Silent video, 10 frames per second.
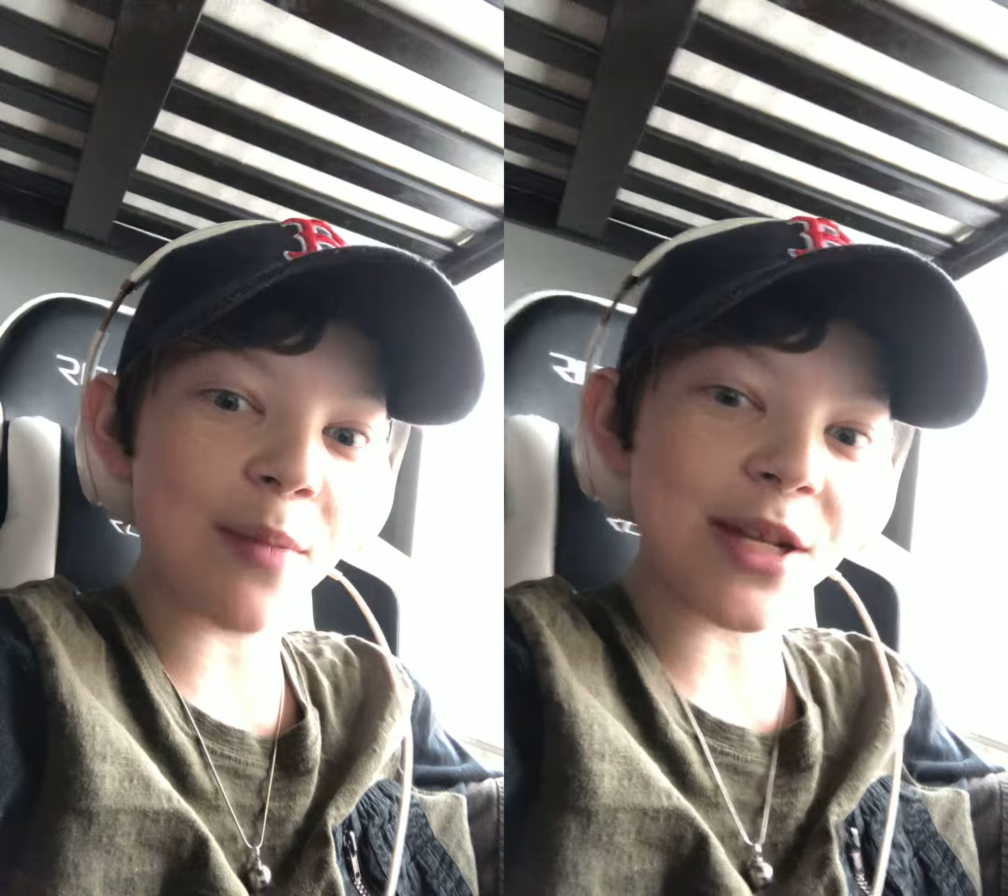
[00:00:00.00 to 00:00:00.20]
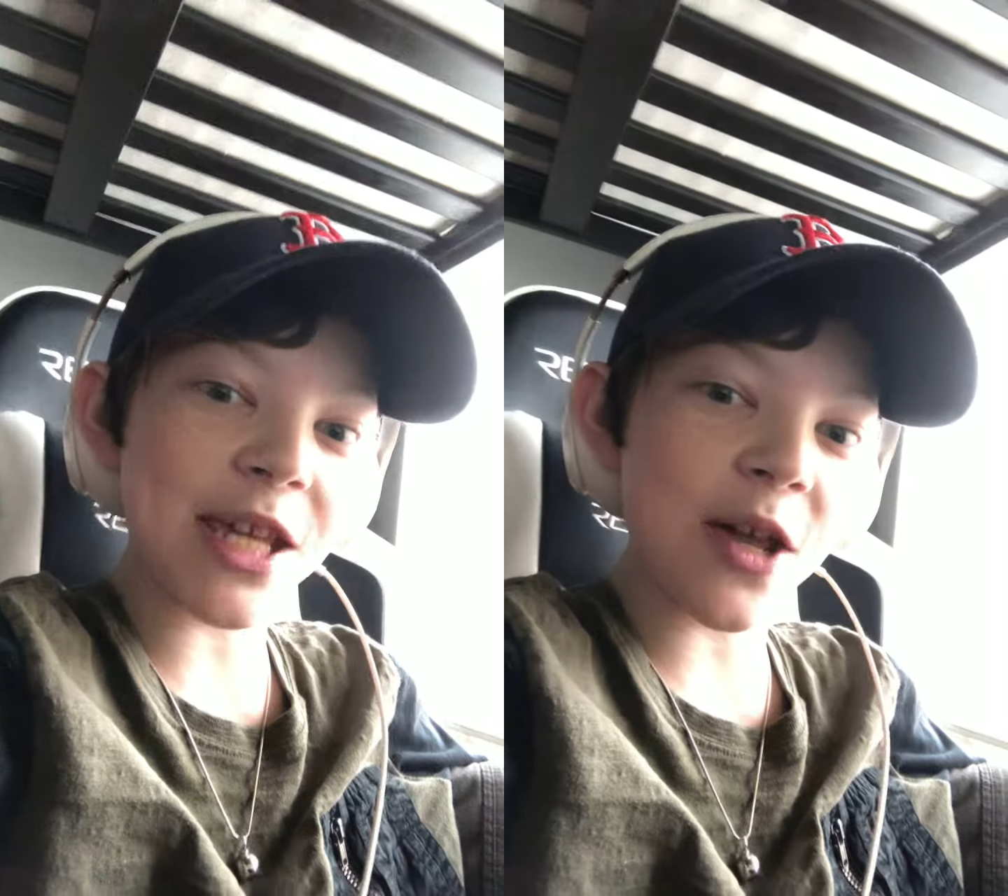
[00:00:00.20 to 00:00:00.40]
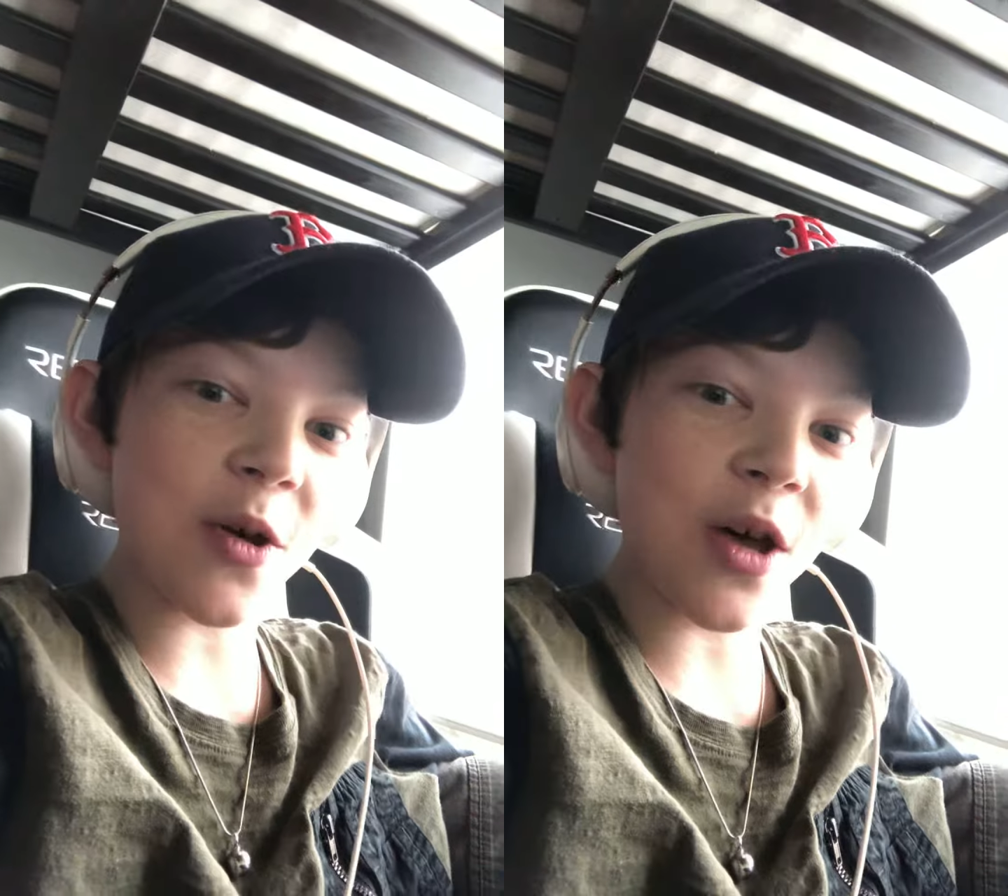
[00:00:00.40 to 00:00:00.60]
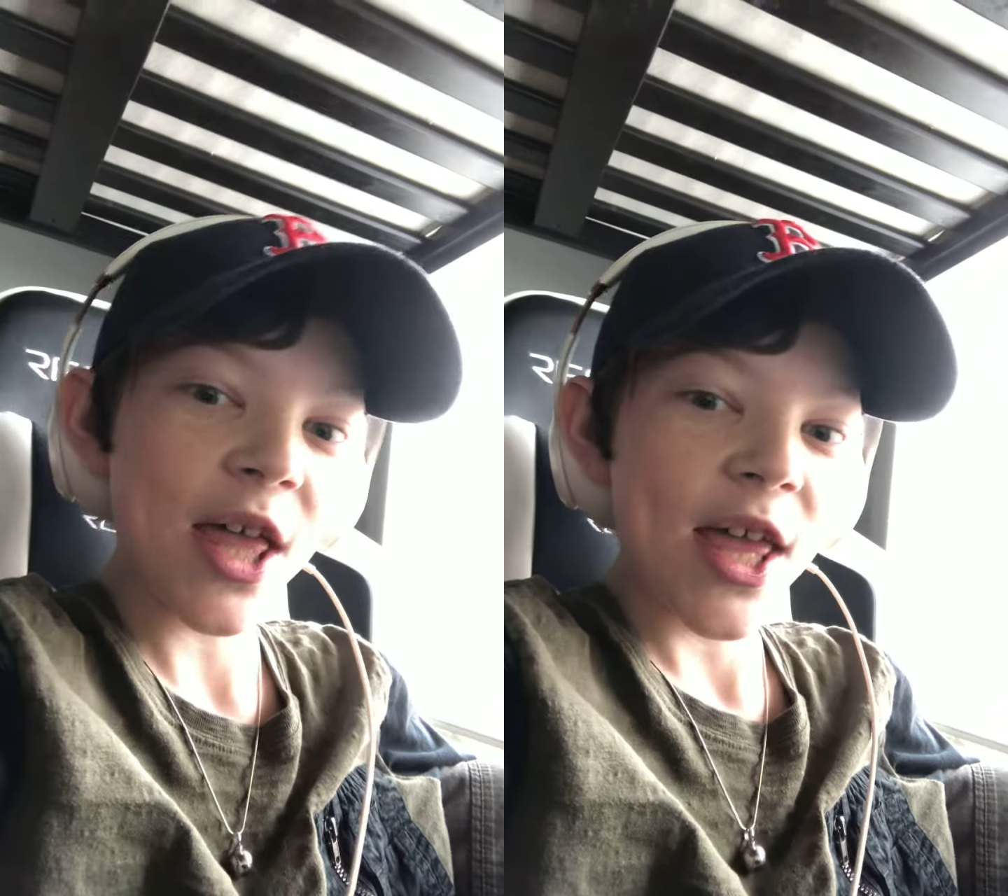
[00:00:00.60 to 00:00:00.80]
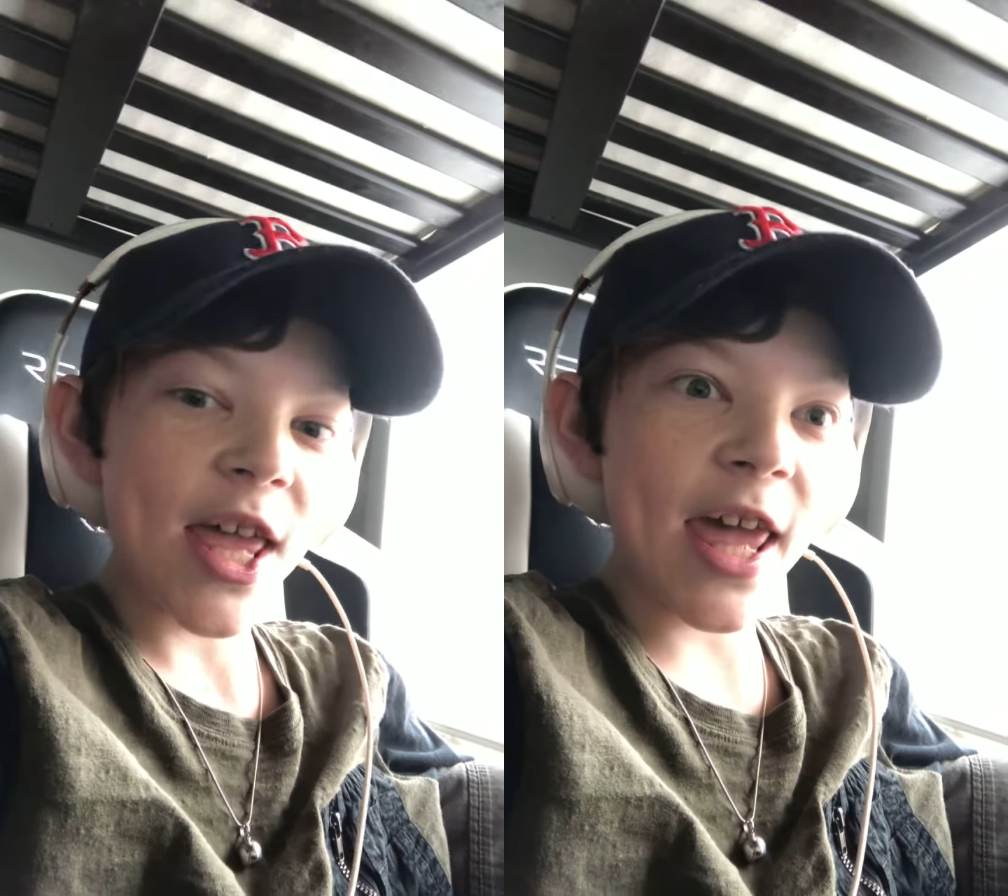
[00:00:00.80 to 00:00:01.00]
to you
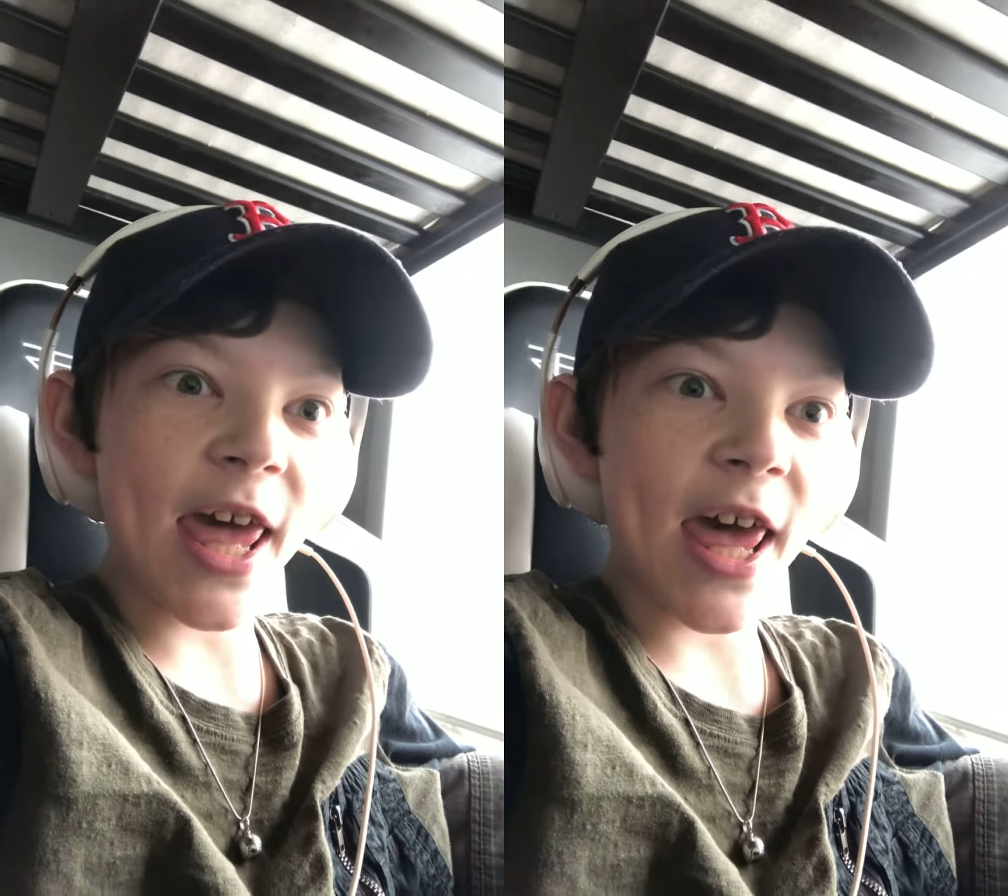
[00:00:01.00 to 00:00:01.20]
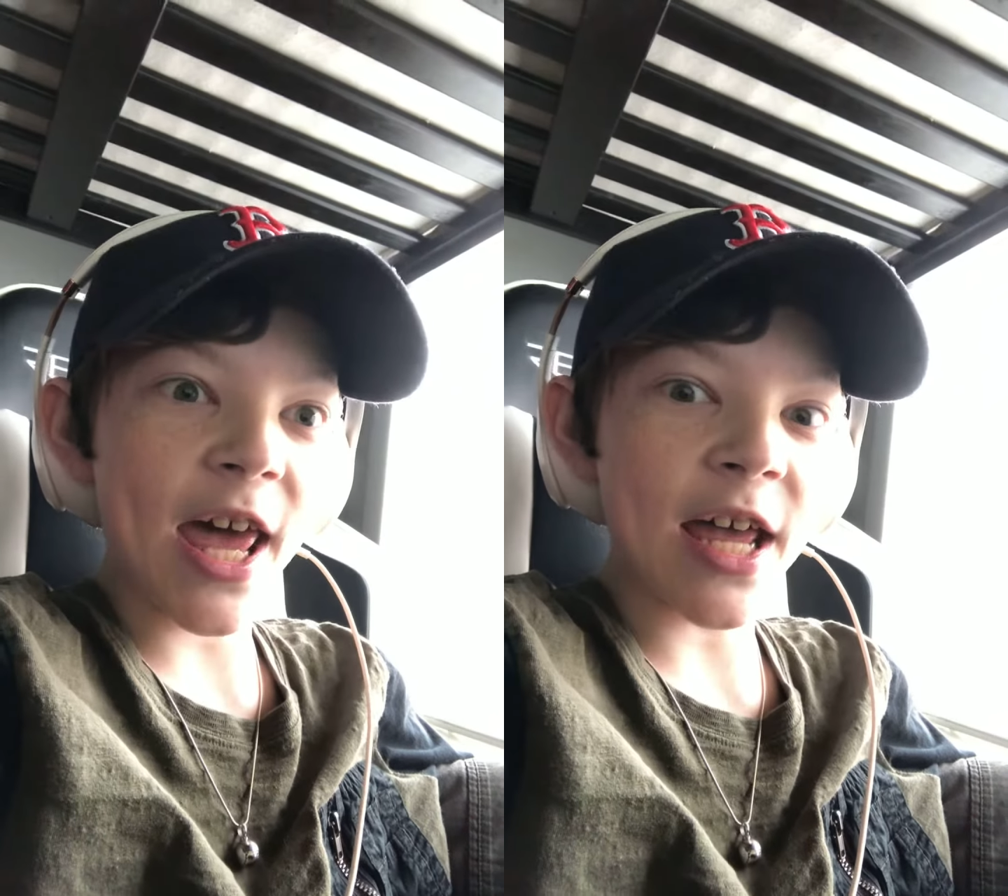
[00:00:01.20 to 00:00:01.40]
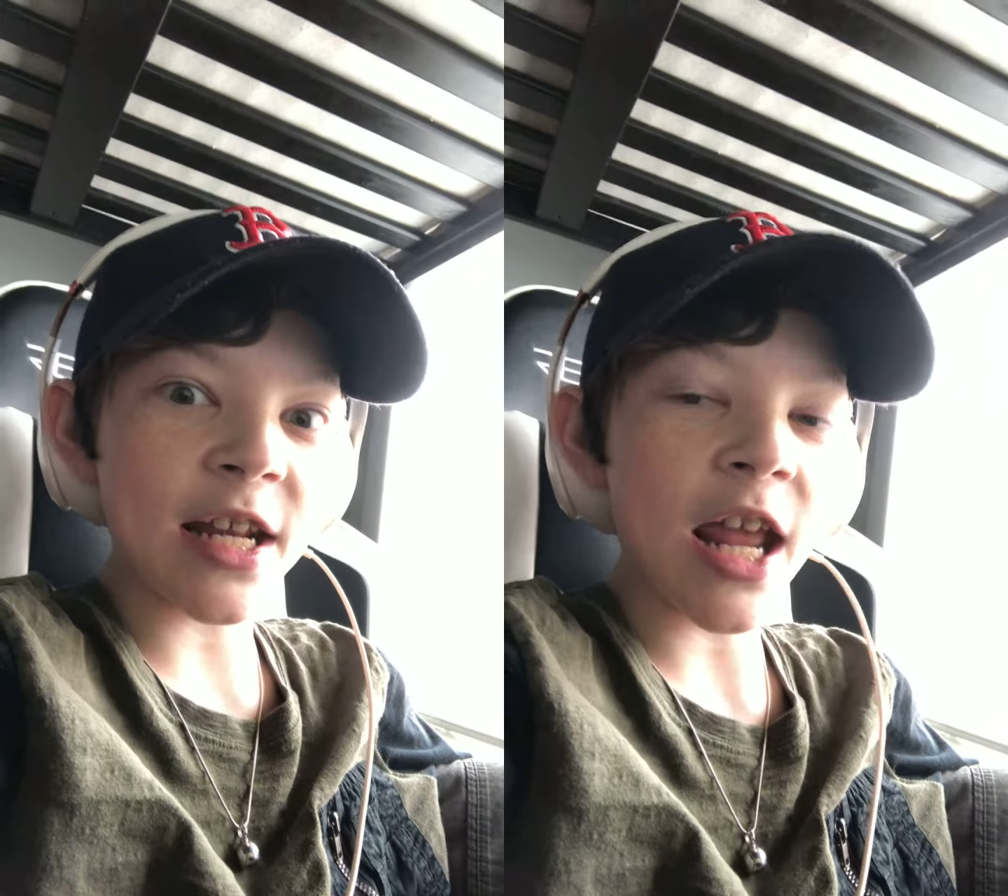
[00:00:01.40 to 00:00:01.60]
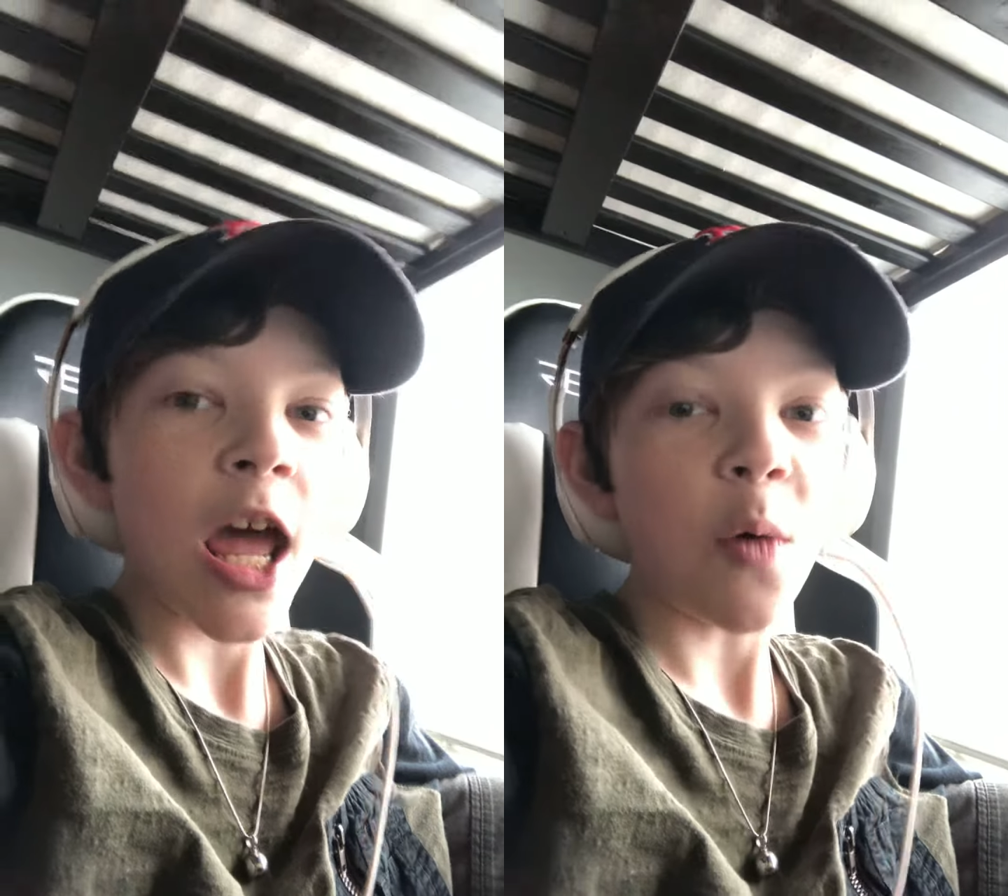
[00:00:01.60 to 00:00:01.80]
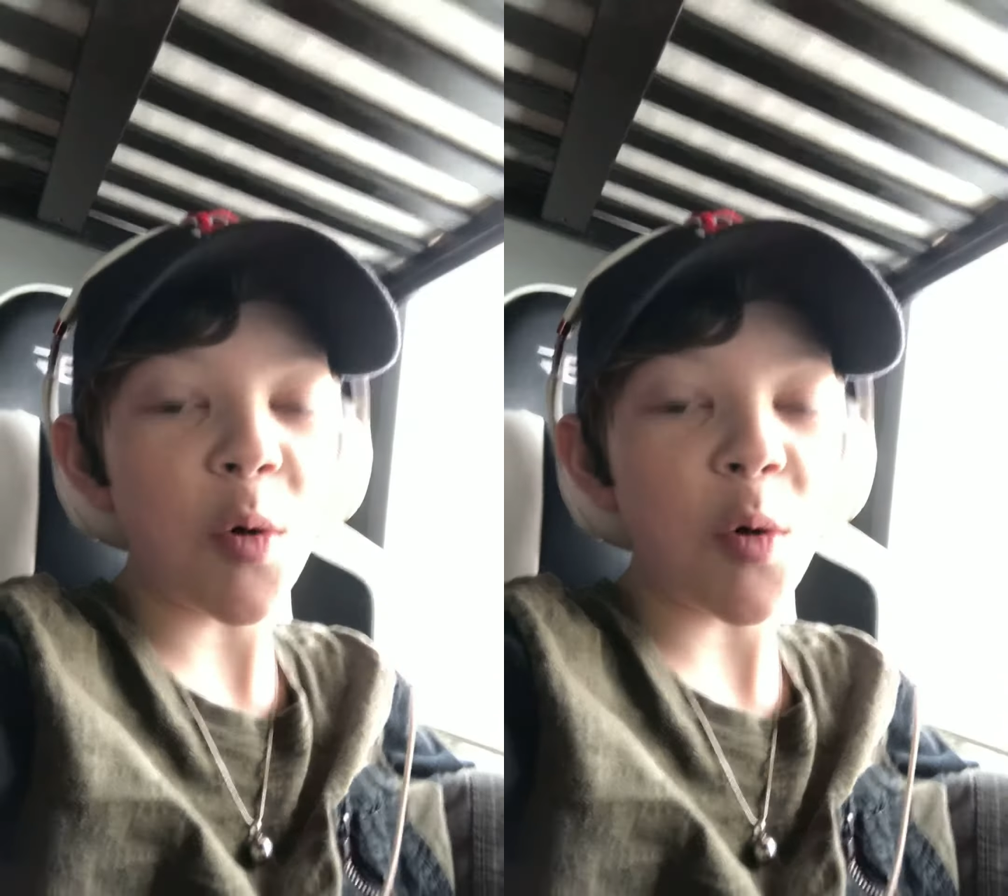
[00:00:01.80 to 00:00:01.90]
and